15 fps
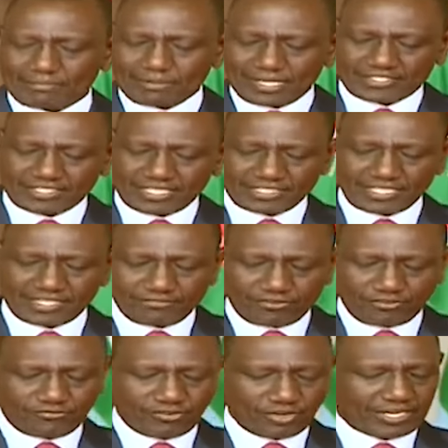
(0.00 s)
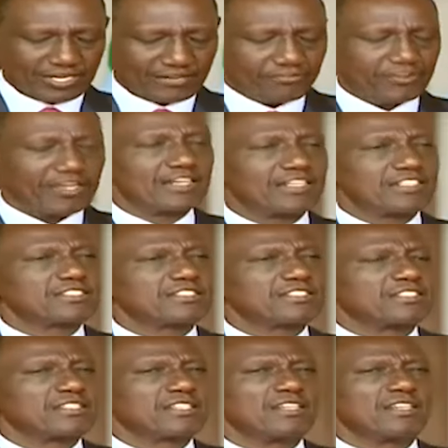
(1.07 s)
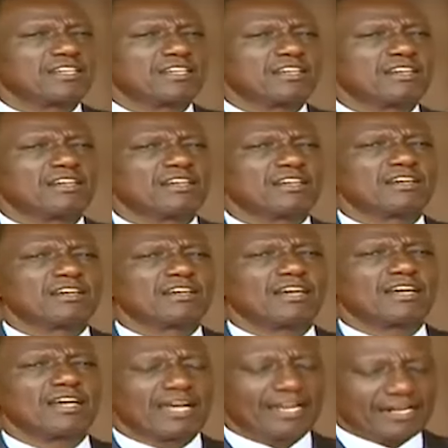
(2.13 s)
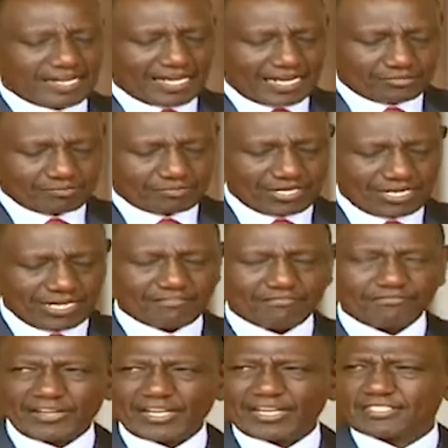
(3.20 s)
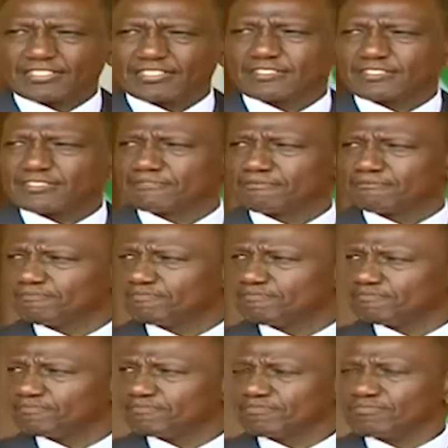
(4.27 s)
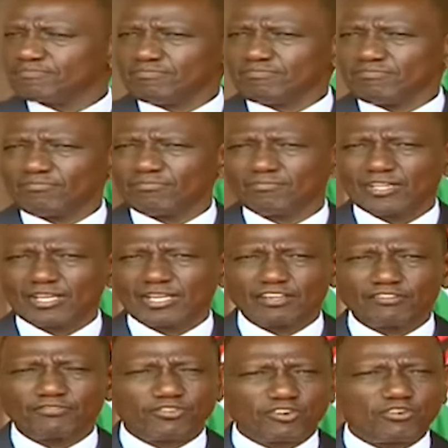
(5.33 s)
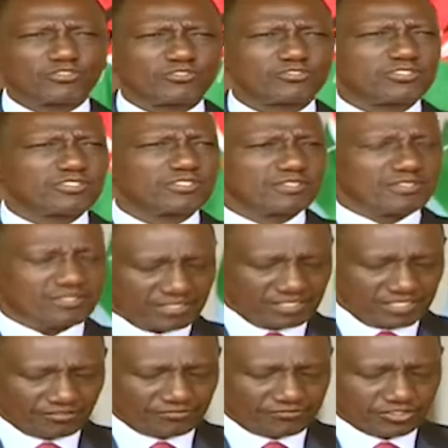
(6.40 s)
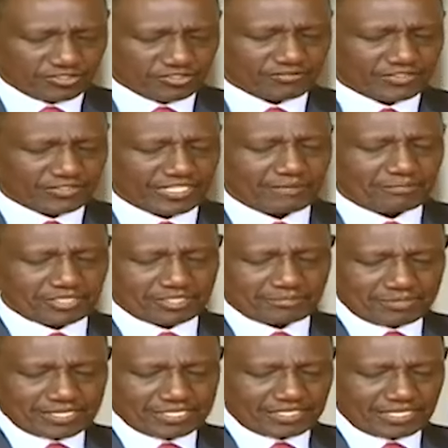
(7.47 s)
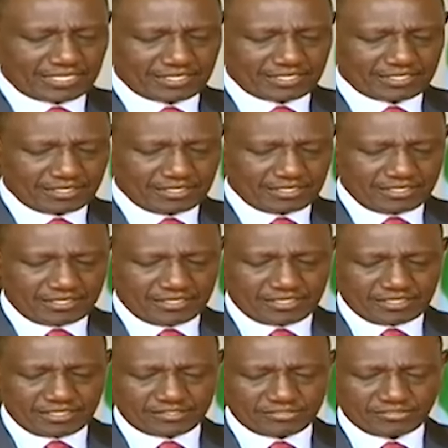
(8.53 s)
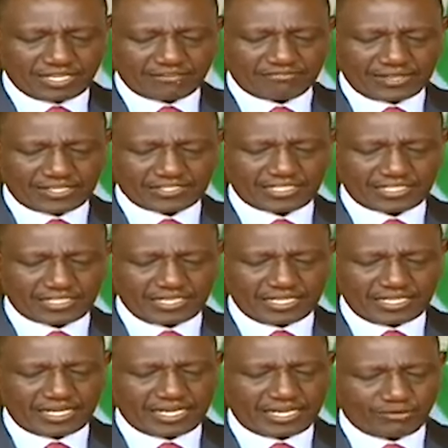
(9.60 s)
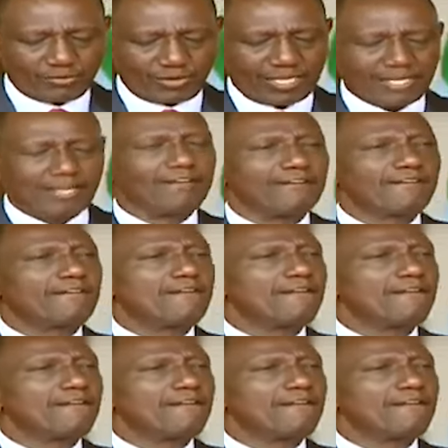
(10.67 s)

Cabinet Secretary for Foreign Affairs and Diaspora Affairs, and of course the office of the Deputy President is not affected in any way.